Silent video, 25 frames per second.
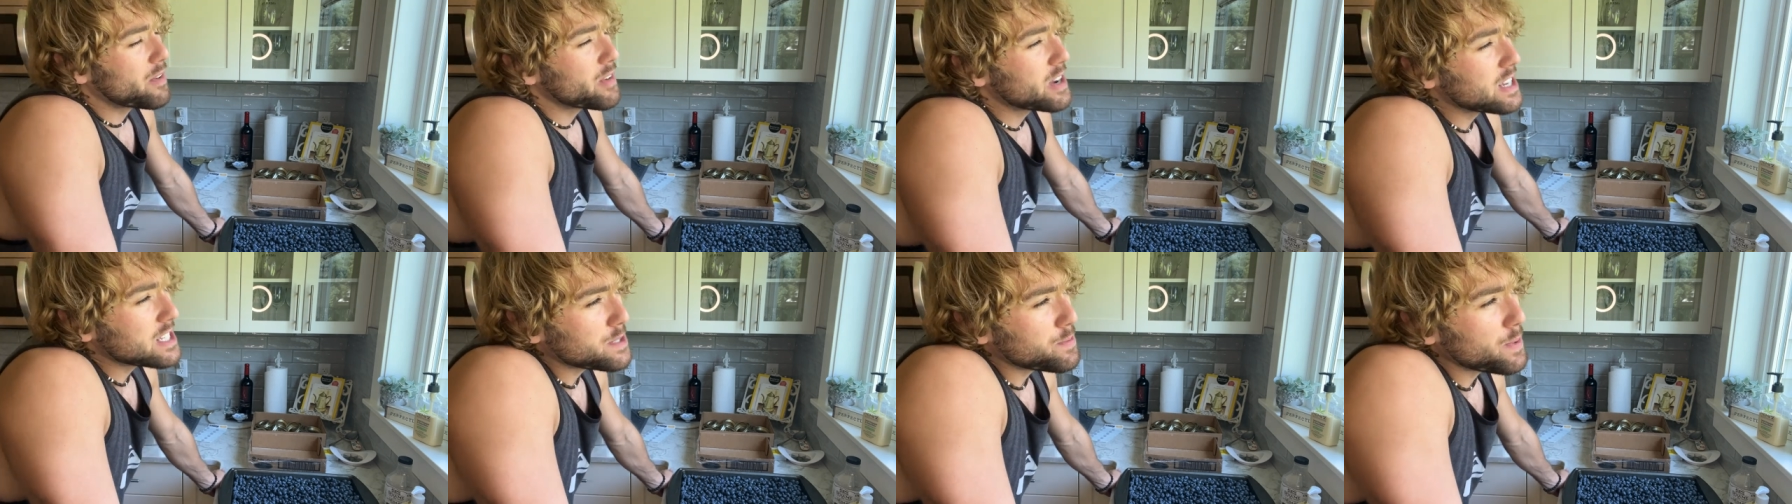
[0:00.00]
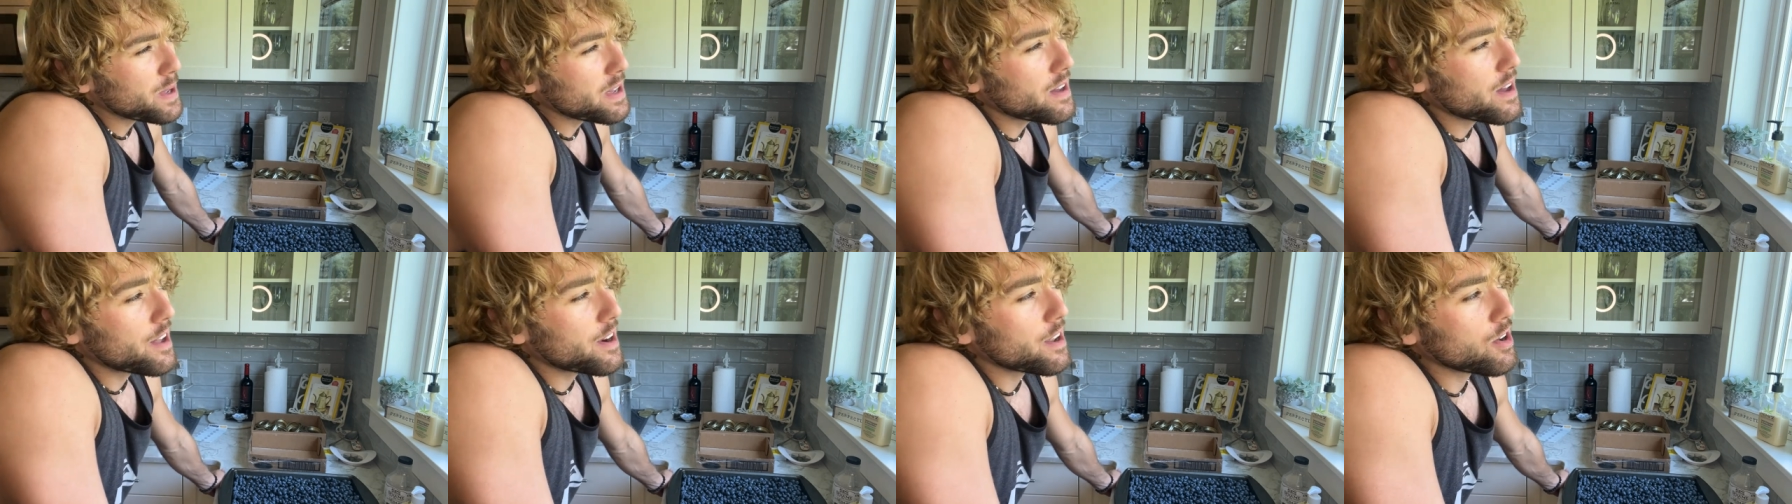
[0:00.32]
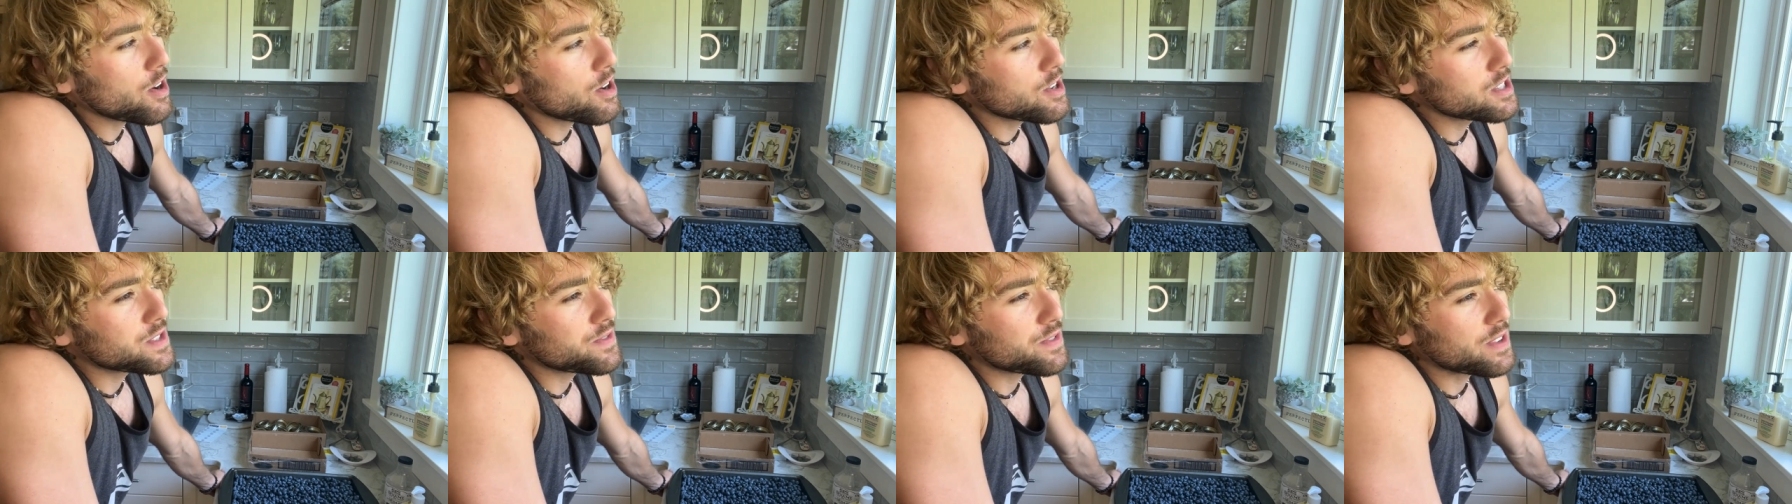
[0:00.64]
recipe kind of
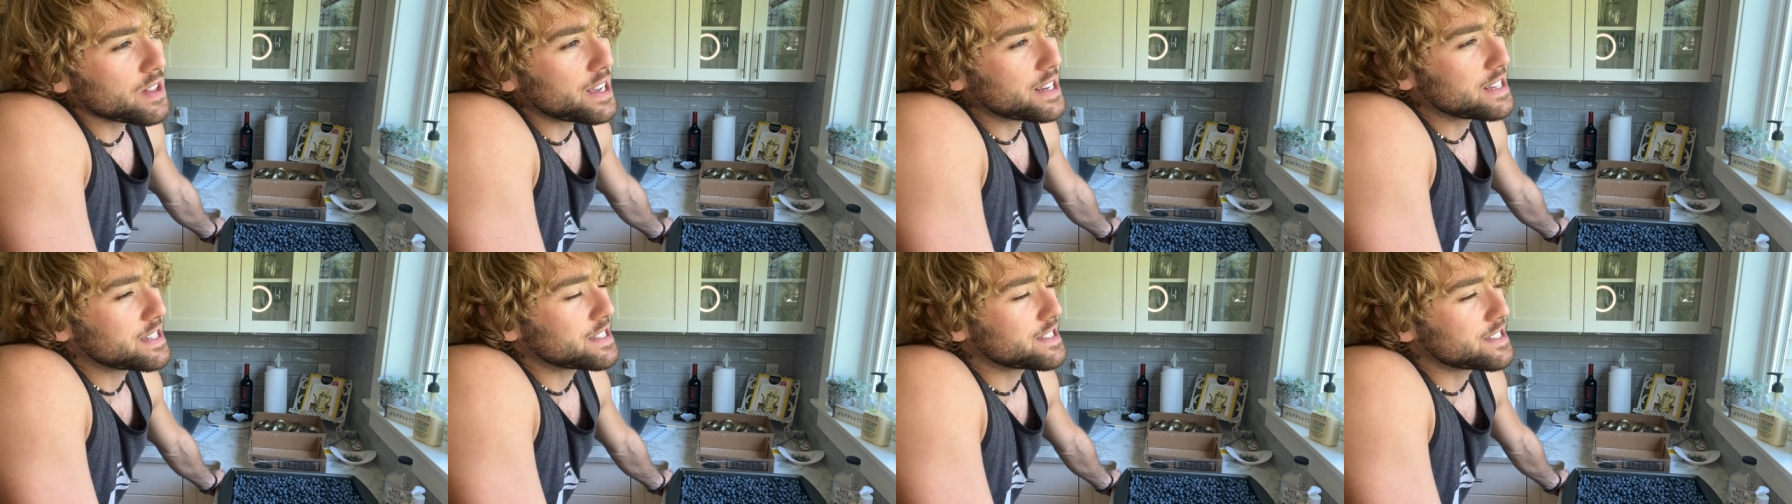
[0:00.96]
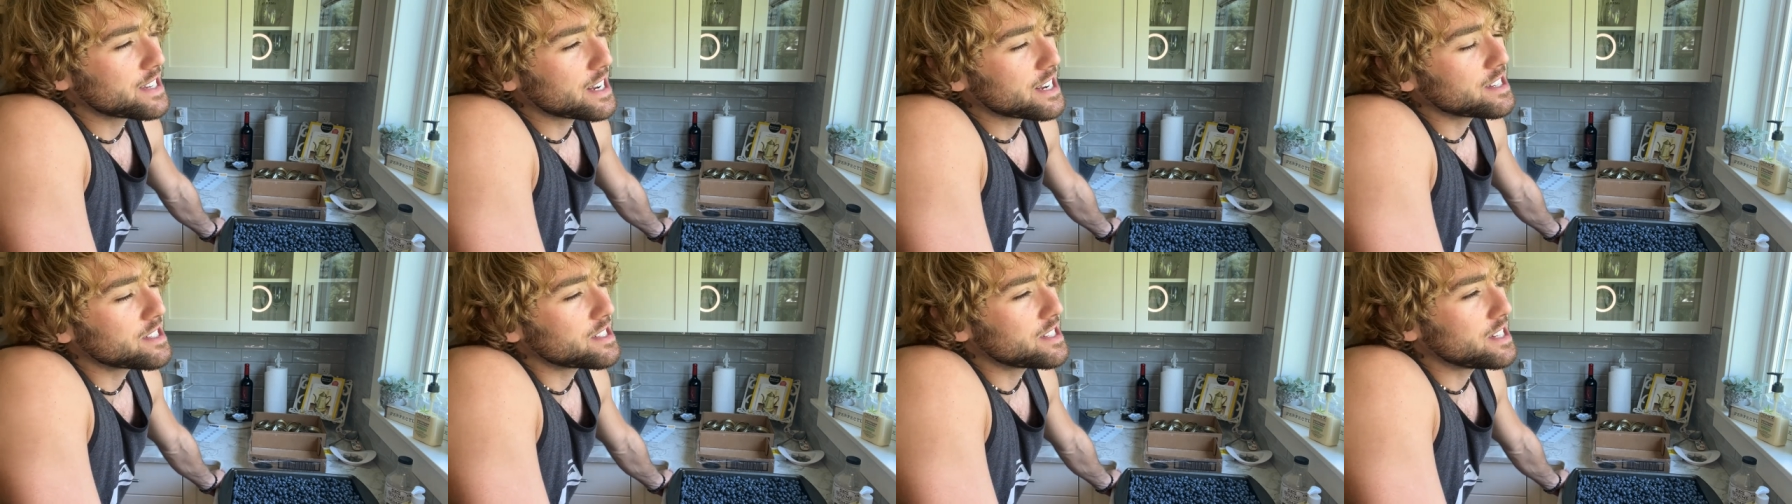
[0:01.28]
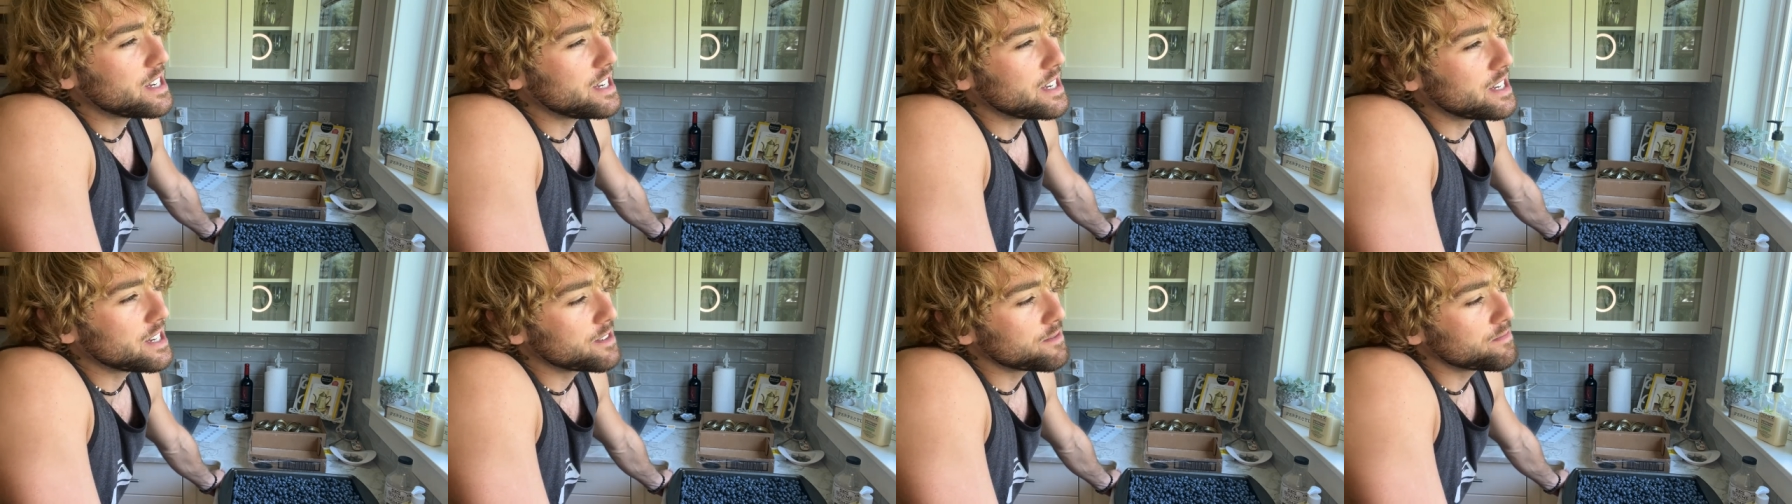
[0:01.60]
calls for like
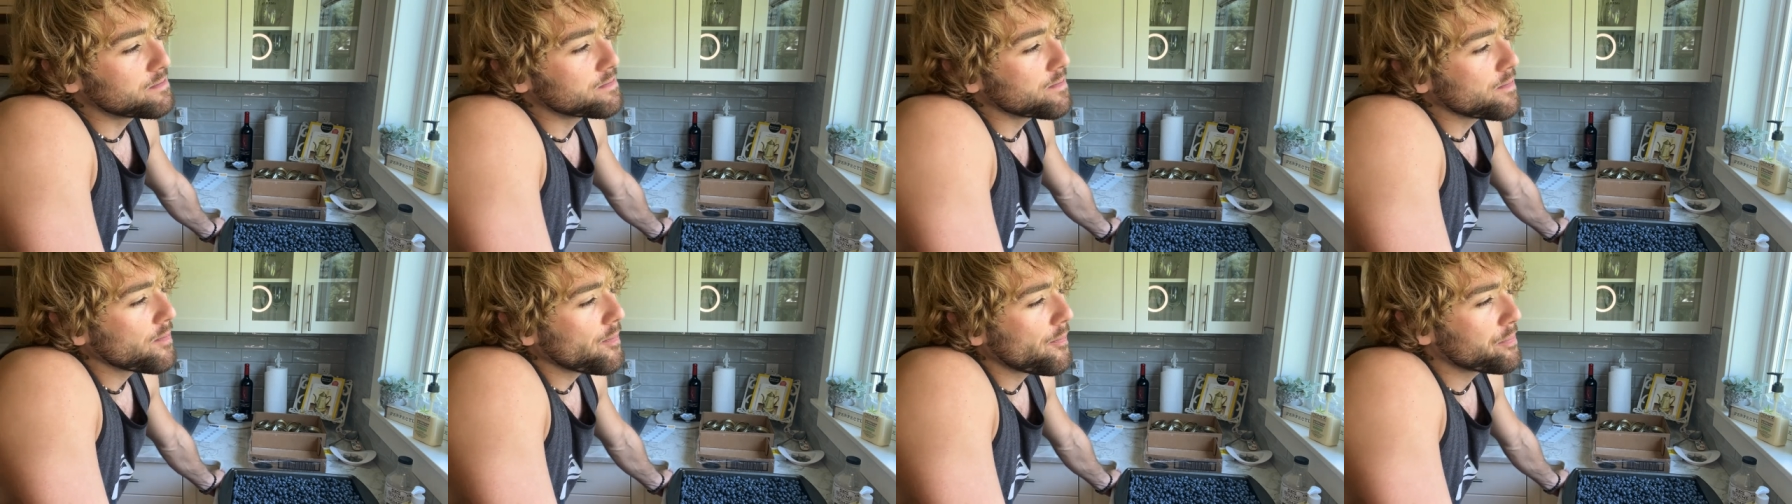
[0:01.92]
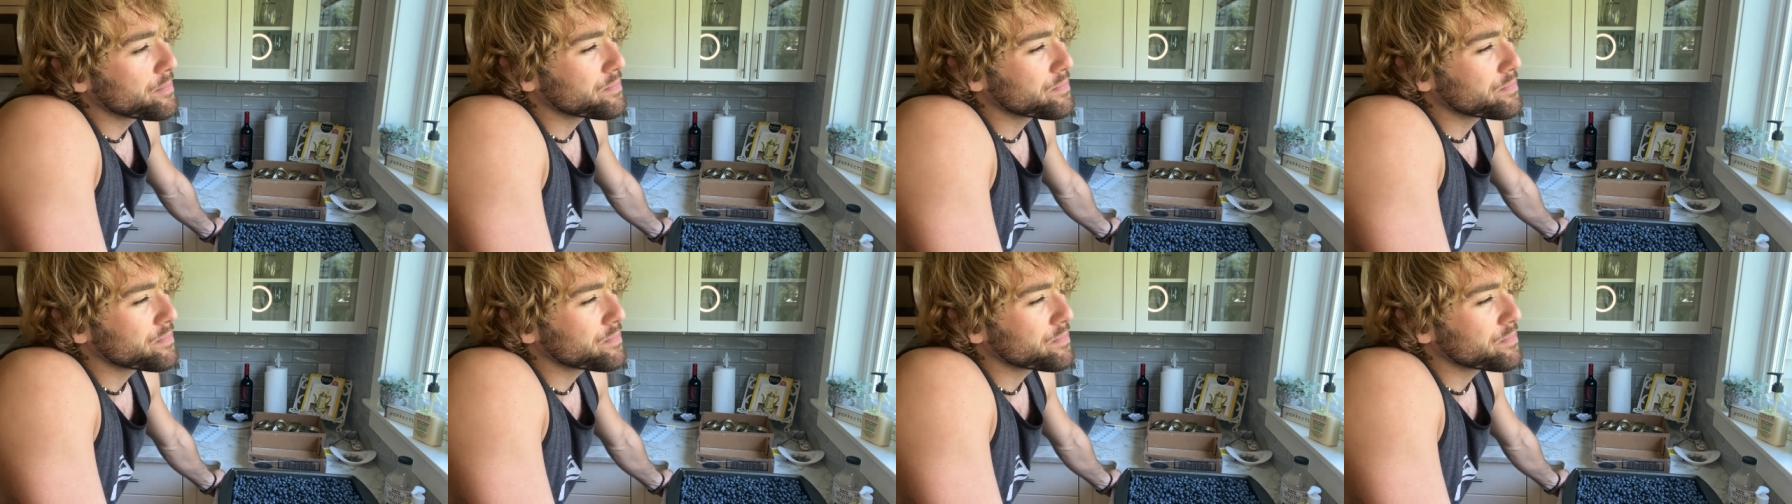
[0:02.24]
16